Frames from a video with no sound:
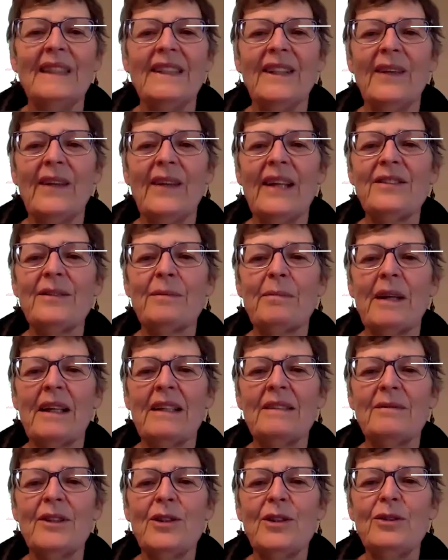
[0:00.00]
No, that's a,
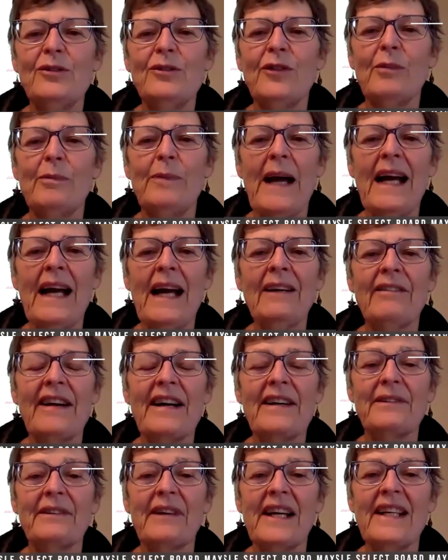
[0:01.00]
a useful
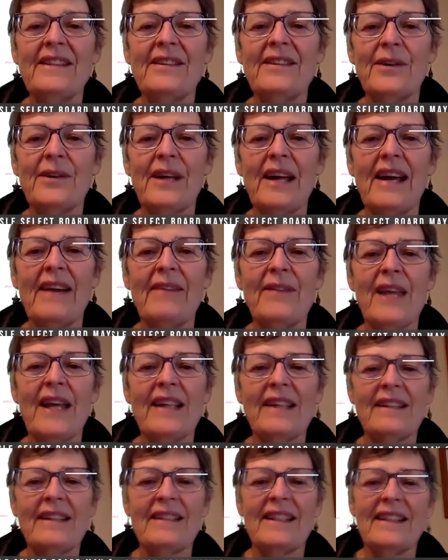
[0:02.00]
background, right? Though to have
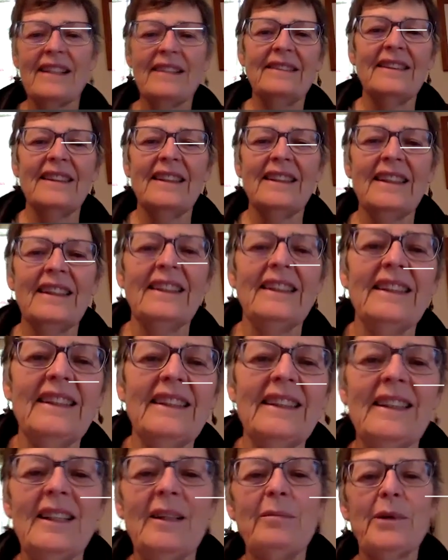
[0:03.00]
that yeah. uh,
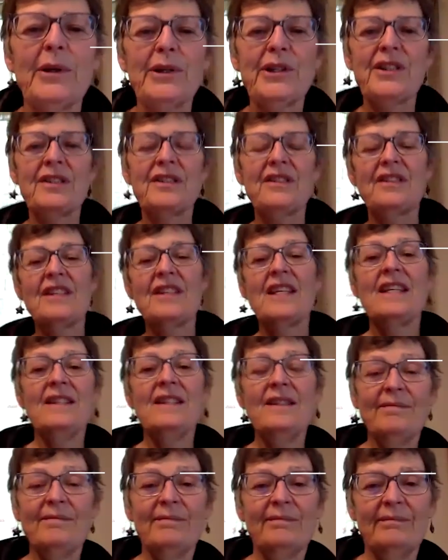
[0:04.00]

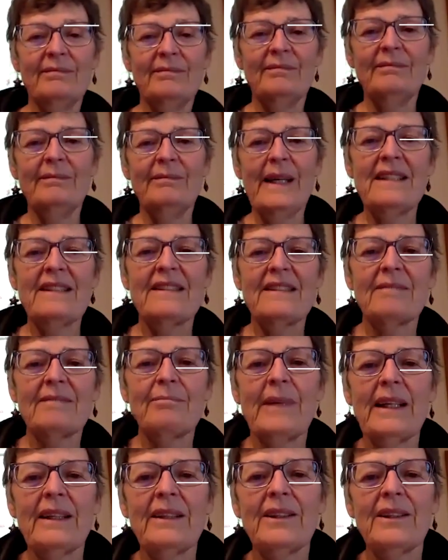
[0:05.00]
emergency medis-
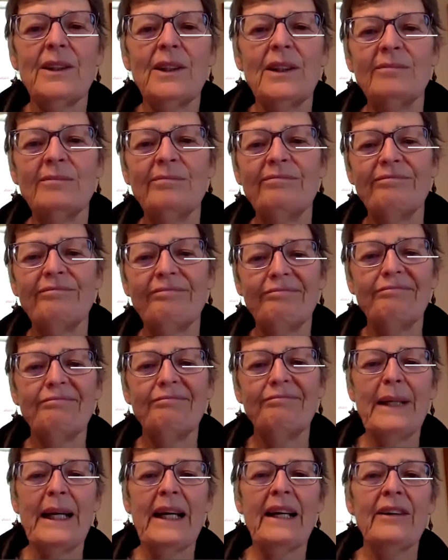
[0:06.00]
medical
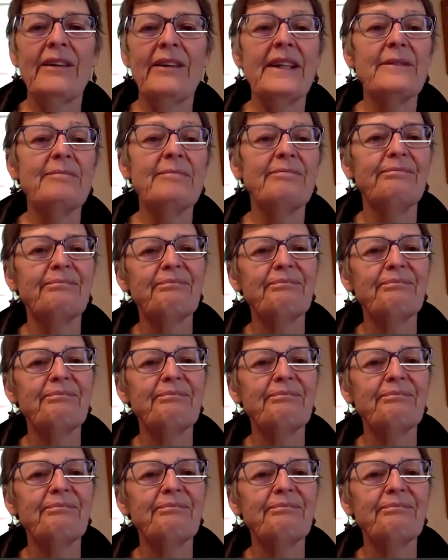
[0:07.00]
background.